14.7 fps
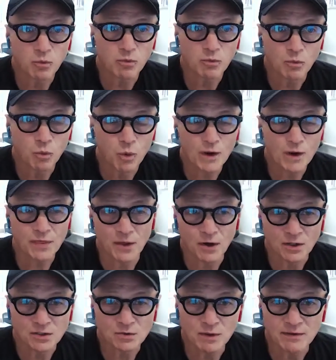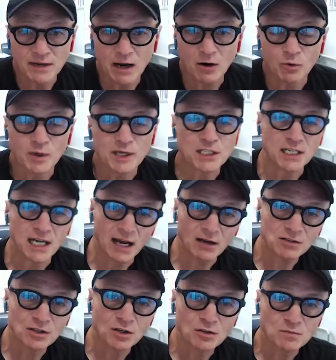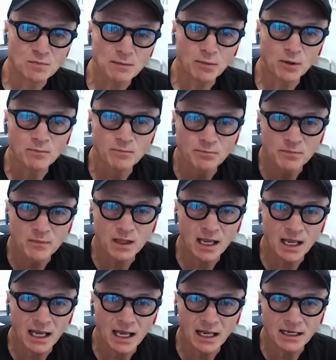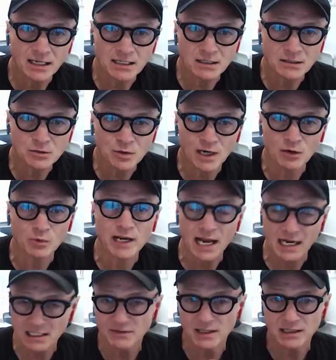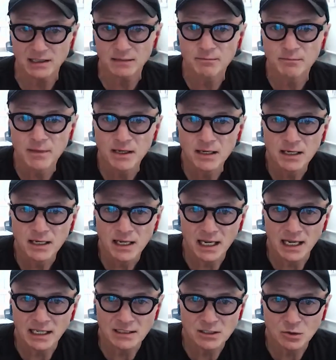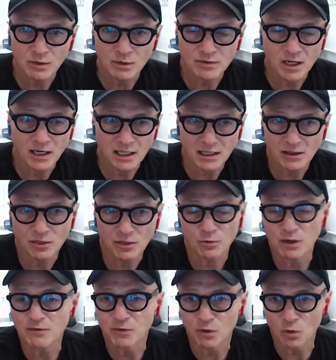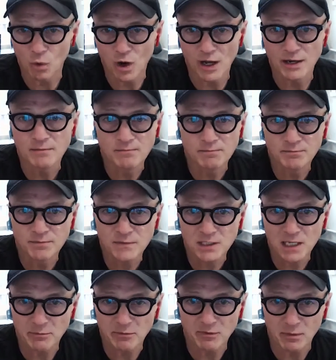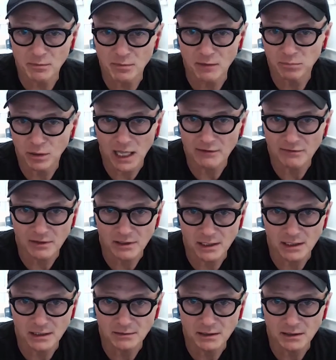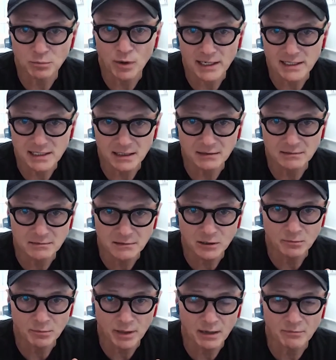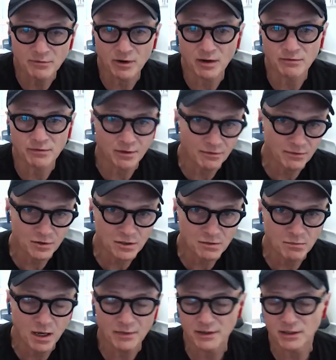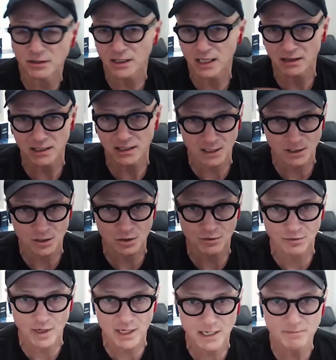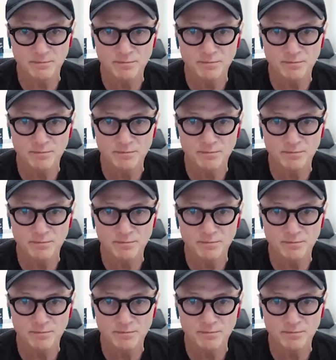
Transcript: With those, we now are reaching out to those people and trying to reactivate them. And so we've done a 3-for-1 type of a pricing, pay up front for the first month and you'll get the next 2 free.